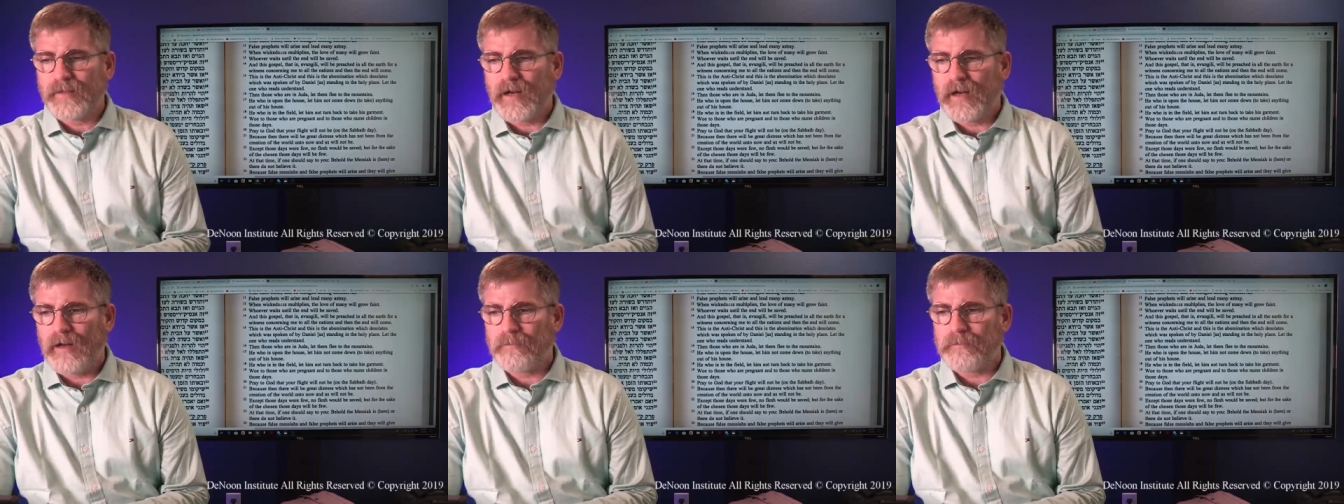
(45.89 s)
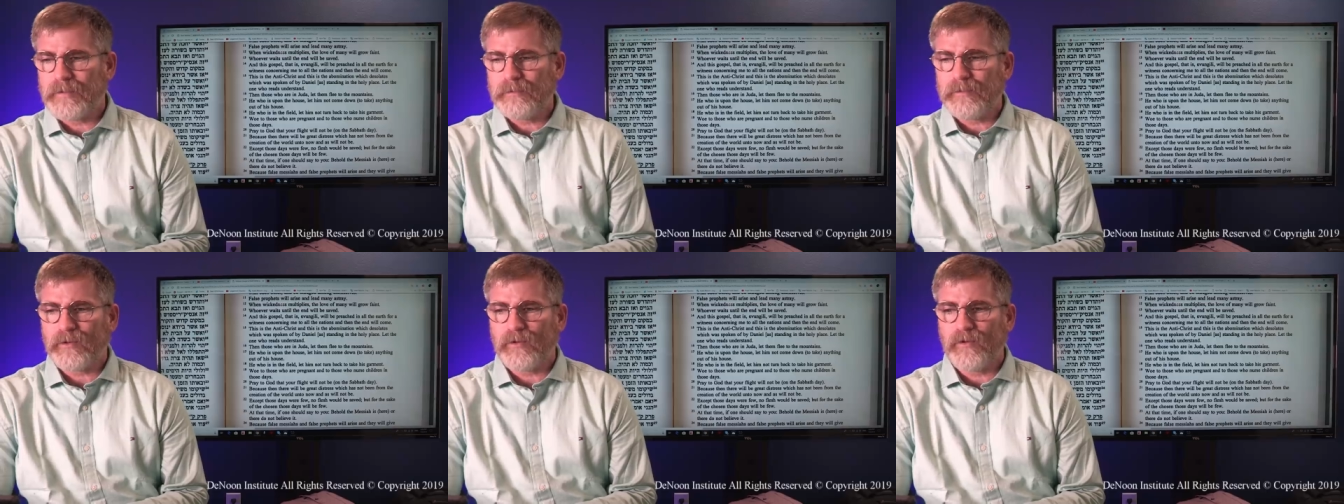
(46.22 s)
uh,
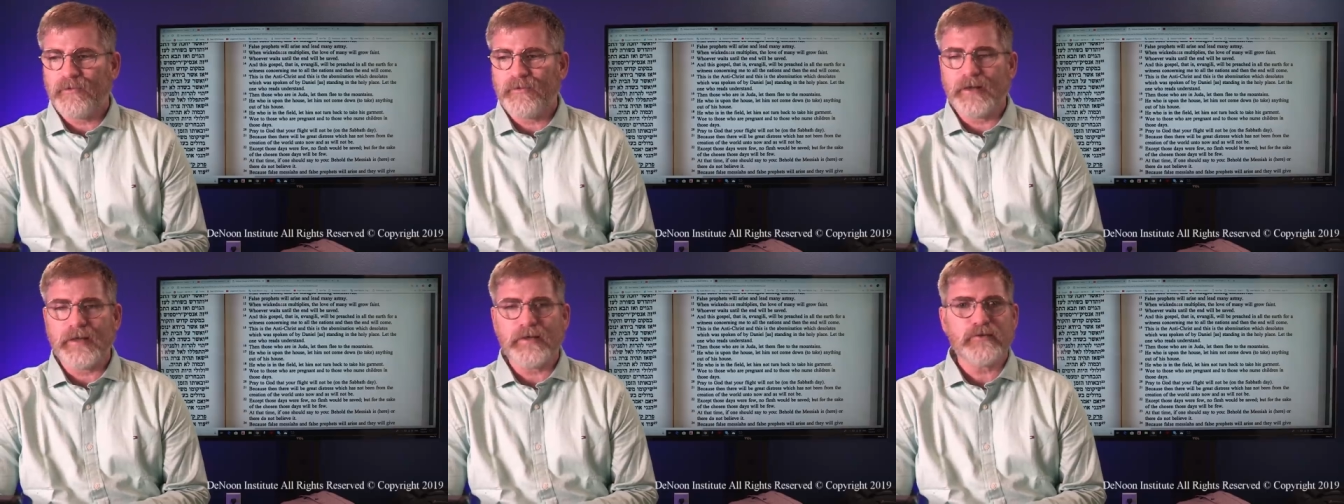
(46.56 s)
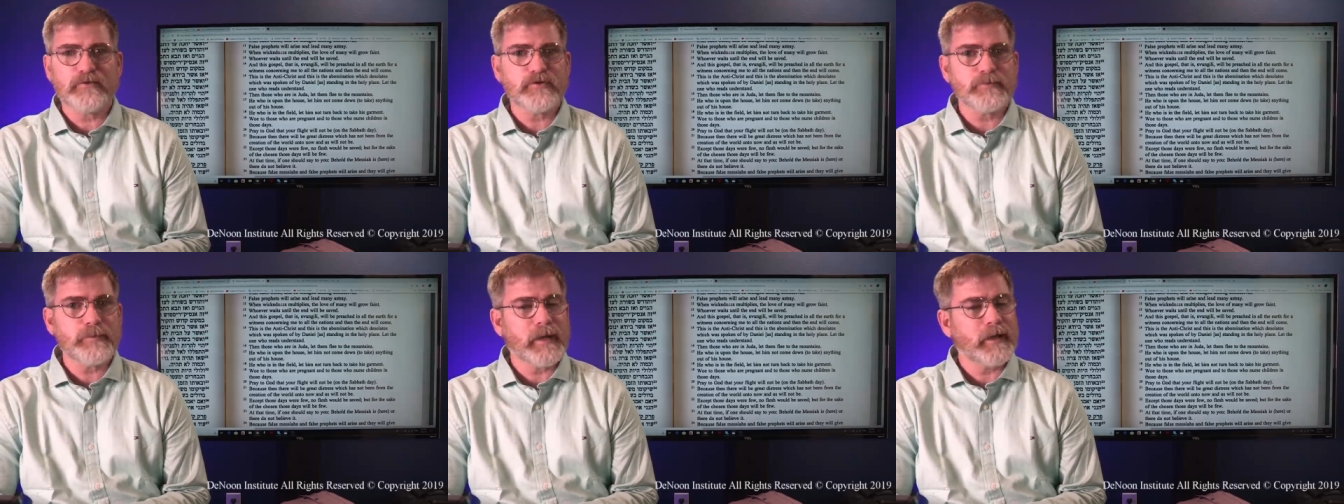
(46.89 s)
biblical
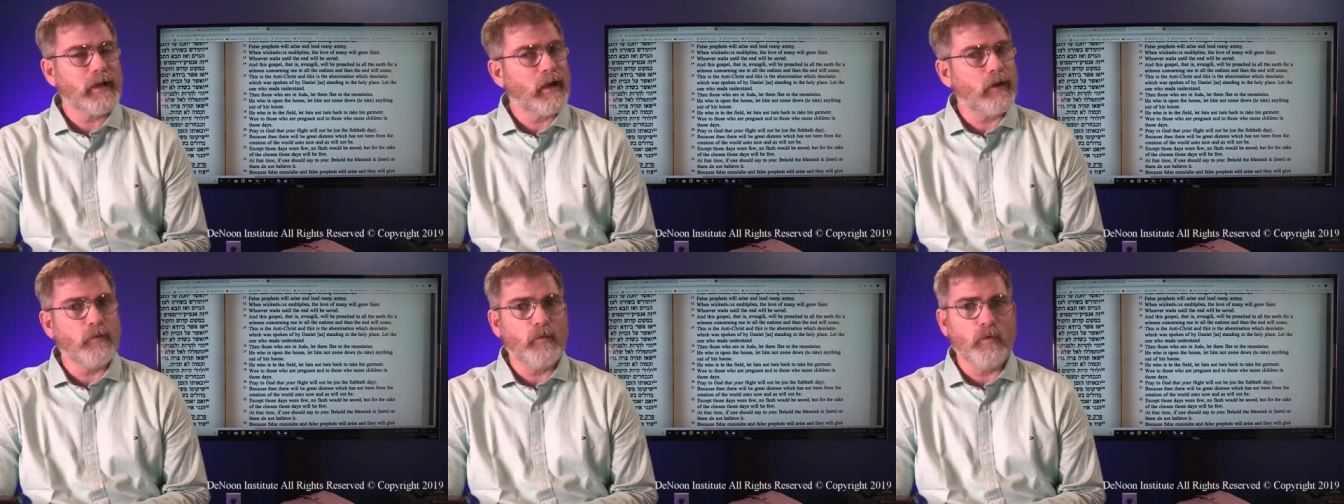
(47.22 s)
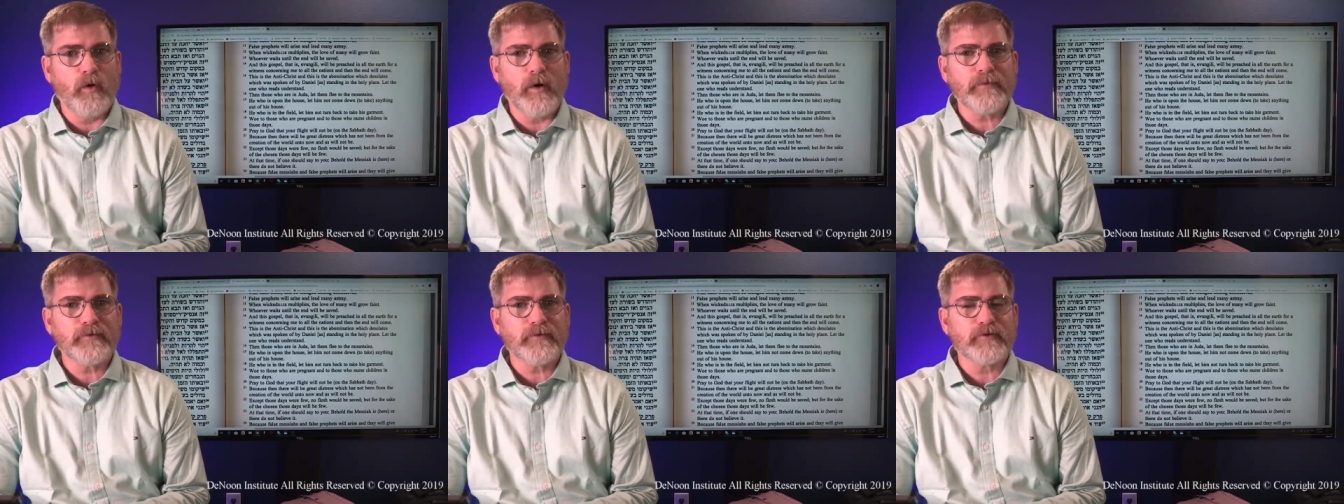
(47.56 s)
things, you may not
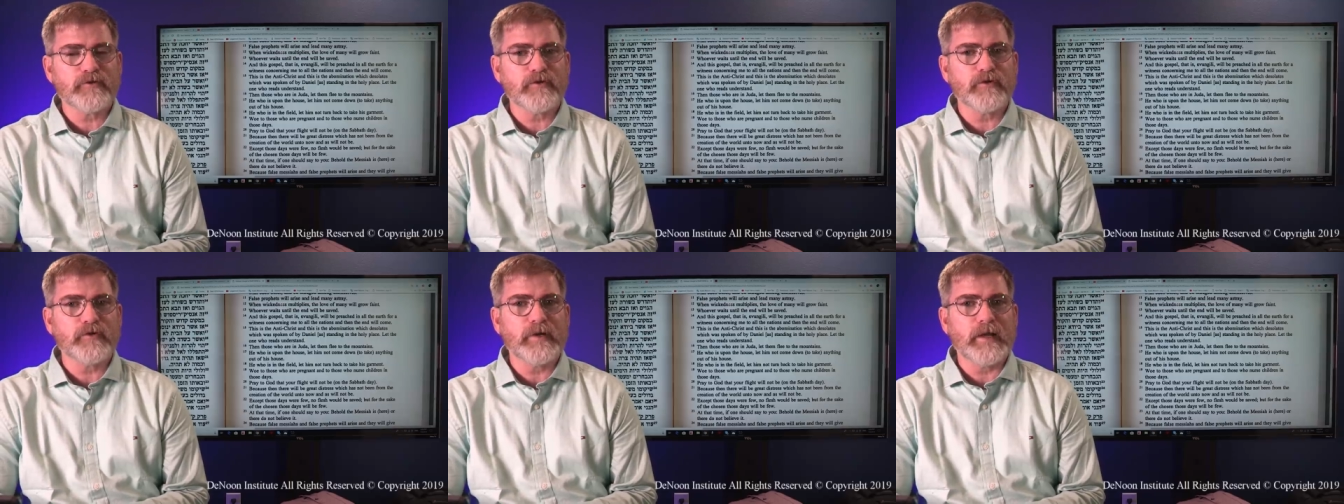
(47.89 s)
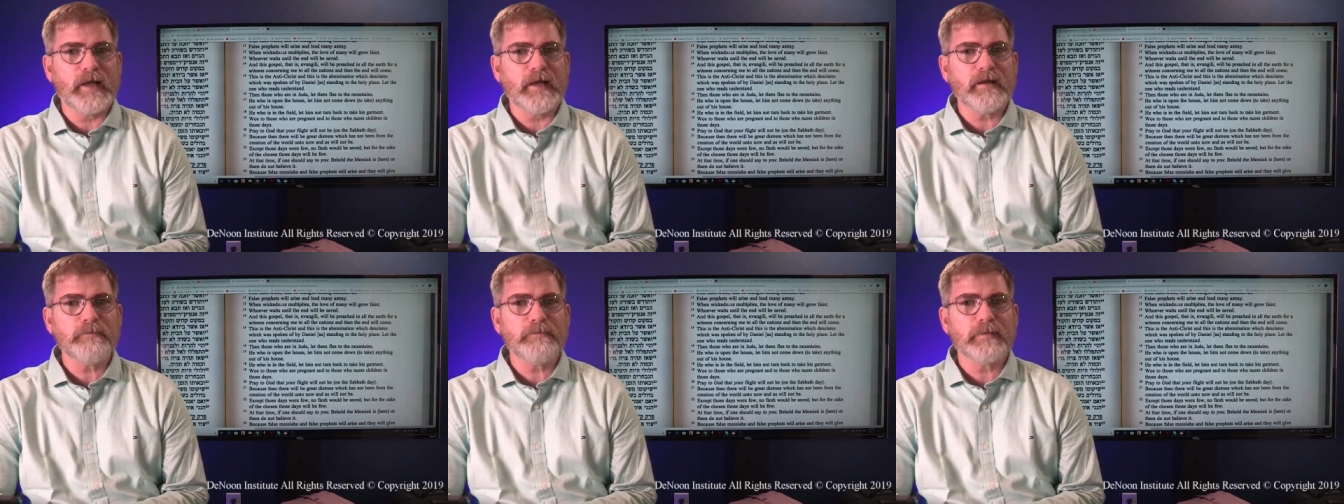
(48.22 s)
want to tune
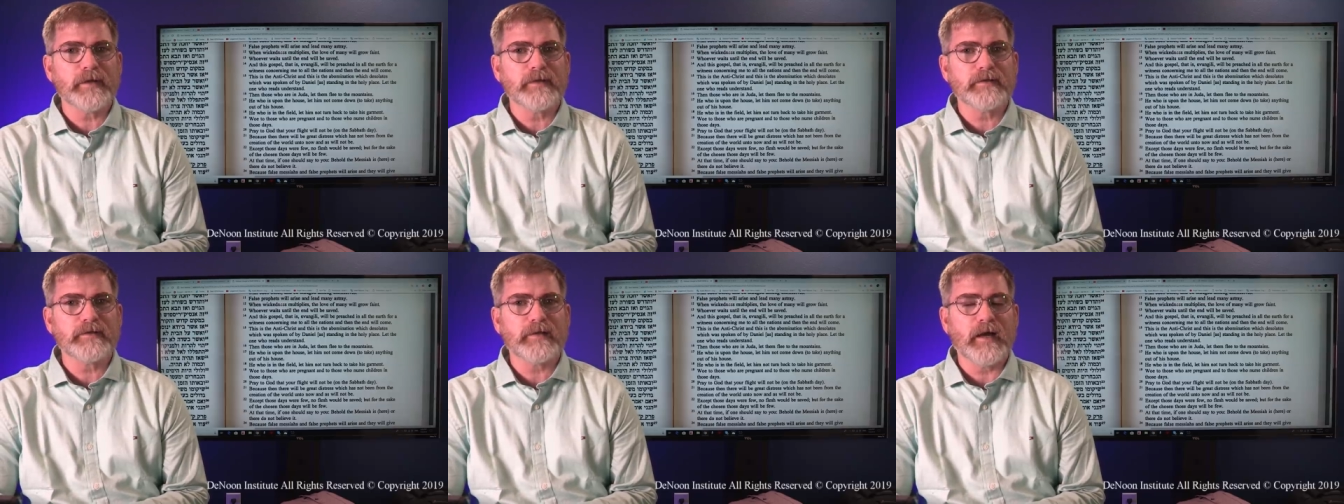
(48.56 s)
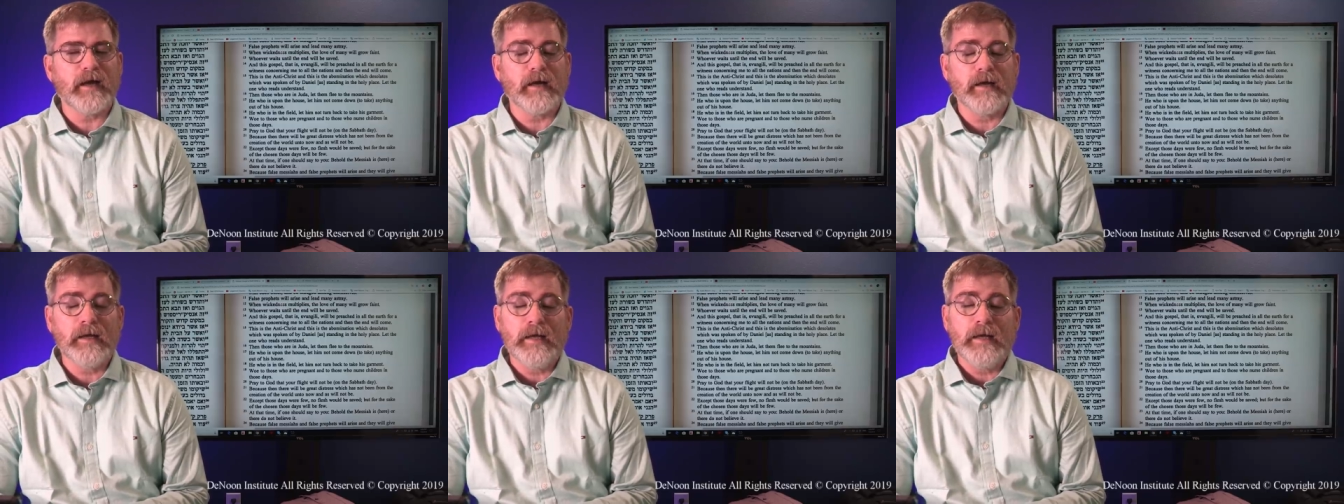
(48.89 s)
in, but
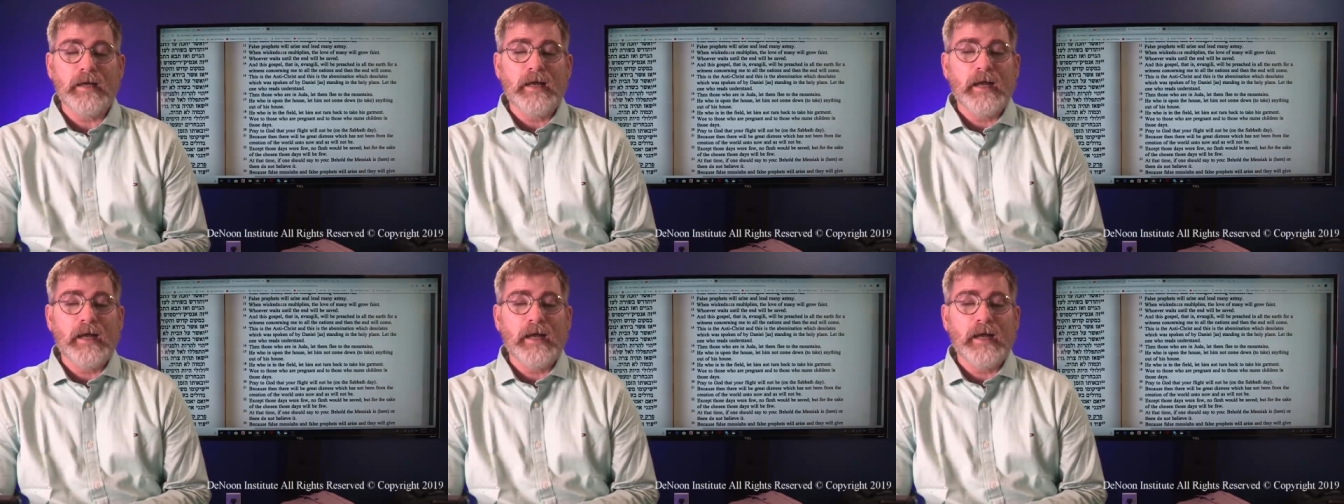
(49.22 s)
uh,